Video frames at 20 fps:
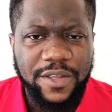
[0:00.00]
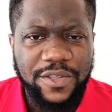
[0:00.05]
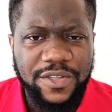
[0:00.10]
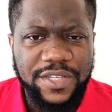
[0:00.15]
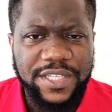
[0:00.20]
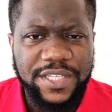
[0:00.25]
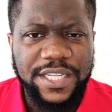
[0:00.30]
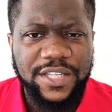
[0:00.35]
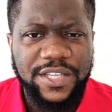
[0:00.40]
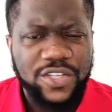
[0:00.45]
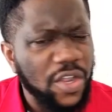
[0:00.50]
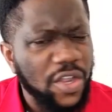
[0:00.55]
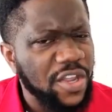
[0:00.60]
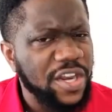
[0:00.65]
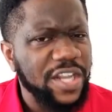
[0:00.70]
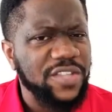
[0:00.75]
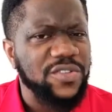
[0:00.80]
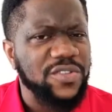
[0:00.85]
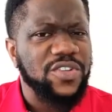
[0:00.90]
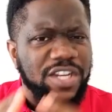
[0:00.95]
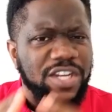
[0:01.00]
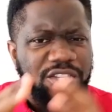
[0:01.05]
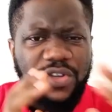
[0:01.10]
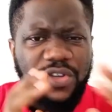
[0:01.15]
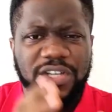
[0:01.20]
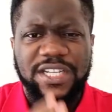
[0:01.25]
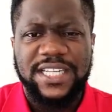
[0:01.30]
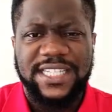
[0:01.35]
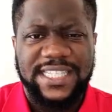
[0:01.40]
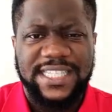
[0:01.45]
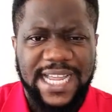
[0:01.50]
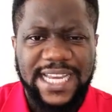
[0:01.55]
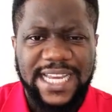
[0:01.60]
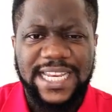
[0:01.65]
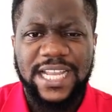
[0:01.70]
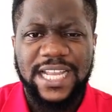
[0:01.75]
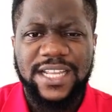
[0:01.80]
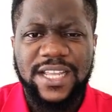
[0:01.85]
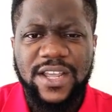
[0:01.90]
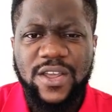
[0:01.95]
You see, so you need to you need to
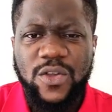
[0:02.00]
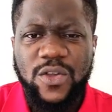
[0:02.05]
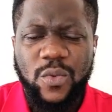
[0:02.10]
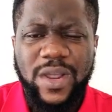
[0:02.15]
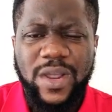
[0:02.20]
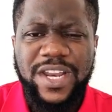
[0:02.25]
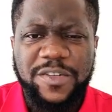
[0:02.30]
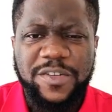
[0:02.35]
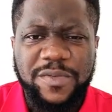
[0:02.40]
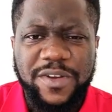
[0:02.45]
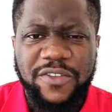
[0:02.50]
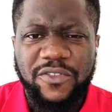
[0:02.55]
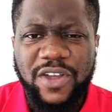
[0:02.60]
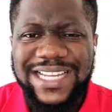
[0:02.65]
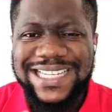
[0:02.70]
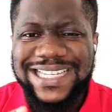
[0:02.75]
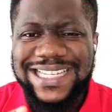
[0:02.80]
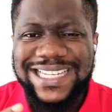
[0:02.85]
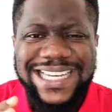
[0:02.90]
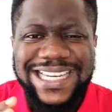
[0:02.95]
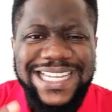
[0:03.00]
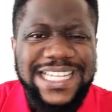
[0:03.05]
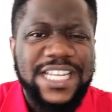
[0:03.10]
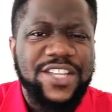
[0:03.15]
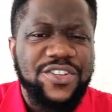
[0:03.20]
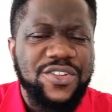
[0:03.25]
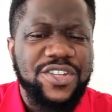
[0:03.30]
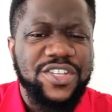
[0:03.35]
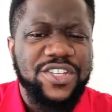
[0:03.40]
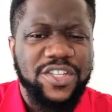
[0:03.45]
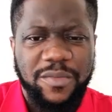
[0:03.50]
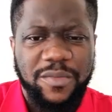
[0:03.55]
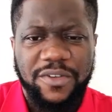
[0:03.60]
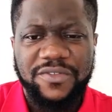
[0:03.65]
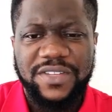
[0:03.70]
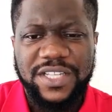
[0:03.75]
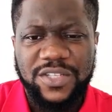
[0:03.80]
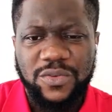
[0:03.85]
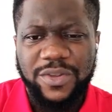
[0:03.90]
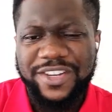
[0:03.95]
understand that when the Spirit of God is leading you in some
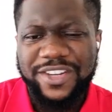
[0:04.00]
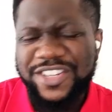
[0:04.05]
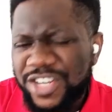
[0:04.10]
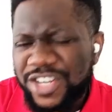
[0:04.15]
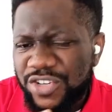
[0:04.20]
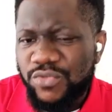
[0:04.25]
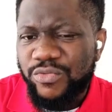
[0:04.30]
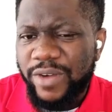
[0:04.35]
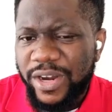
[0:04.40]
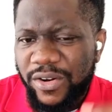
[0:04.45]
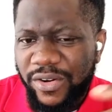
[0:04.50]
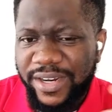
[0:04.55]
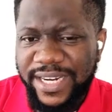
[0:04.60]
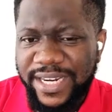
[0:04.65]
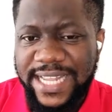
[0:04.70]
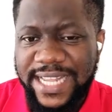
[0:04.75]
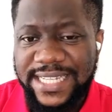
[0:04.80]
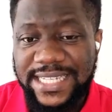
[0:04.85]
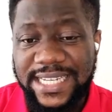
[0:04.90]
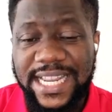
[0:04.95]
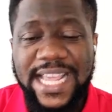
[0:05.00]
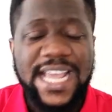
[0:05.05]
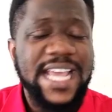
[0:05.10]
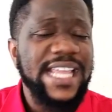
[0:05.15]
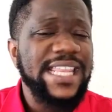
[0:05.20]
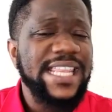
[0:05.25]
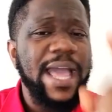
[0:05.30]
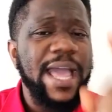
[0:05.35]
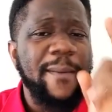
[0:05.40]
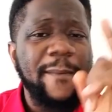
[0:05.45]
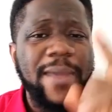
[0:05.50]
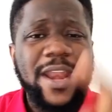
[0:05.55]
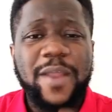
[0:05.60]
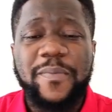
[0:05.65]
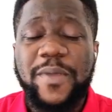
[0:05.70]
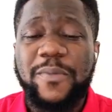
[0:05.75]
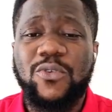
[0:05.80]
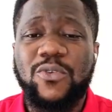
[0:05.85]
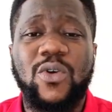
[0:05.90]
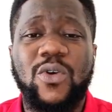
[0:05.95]
of these ways, you need to recognize it. There are
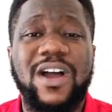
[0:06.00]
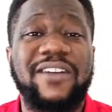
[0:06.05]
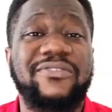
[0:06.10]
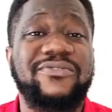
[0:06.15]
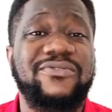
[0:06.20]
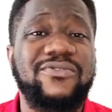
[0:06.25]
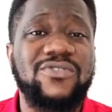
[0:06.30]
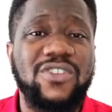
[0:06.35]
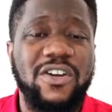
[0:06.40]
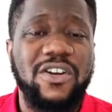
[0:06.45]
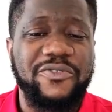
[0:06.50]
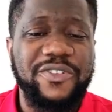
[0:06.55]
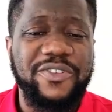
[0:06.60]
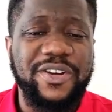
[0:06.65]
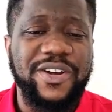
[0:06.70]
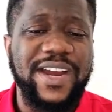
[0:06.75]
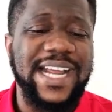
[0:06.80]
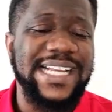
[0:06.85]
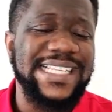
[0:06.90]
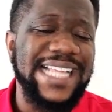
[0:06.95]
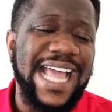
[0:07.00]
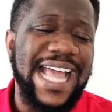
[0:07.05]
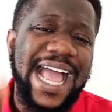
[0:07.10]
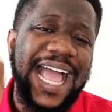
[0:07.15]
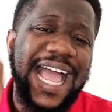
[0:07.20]
many people who are full of regrets.